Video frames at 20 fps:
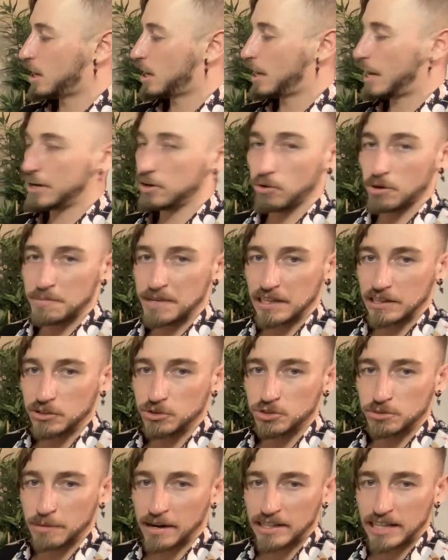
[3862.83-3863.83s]
I don't want to be a
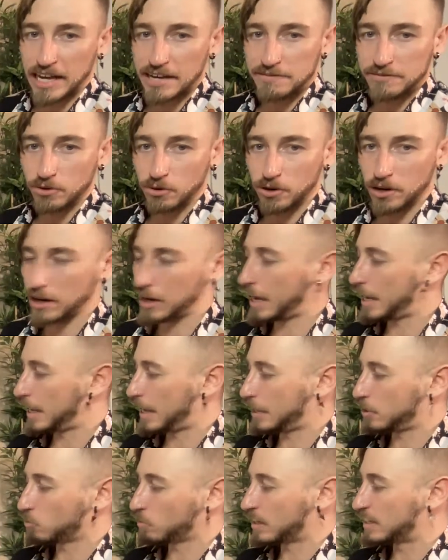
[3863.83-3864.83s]
loser in my life, or
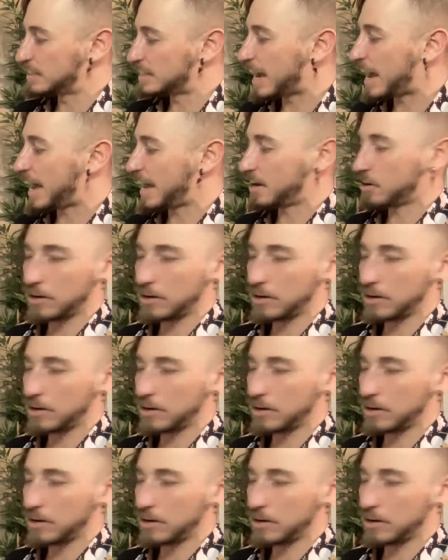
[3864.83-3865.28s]
I don't want to die,